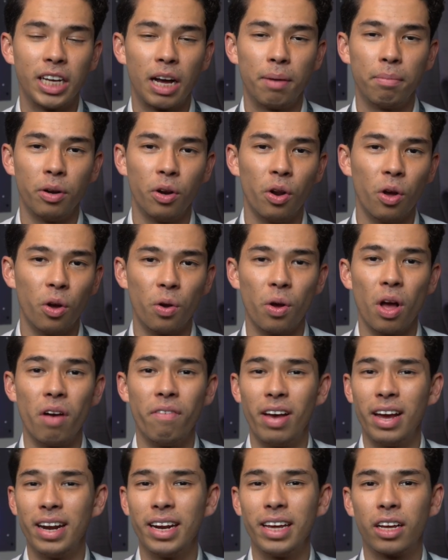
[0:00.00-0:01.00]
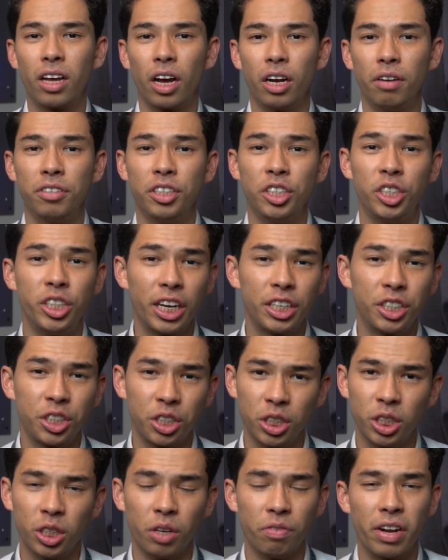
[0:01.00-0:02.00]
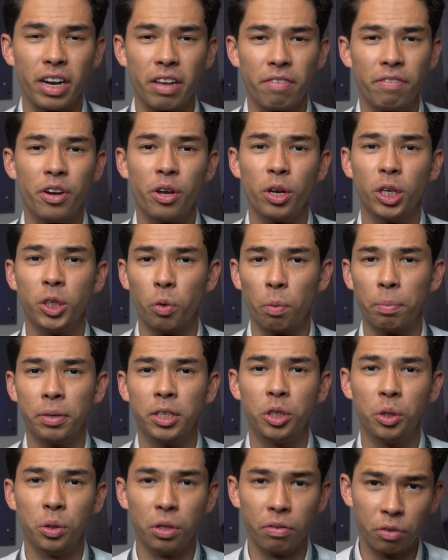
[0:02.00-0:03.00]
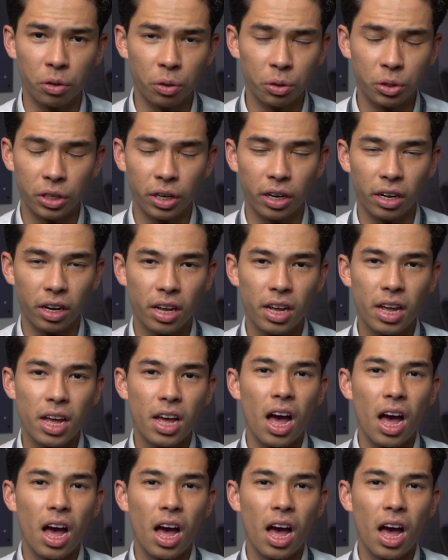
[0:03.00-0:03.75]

down below of any kind of suggestions of any videos you want me to do in the future.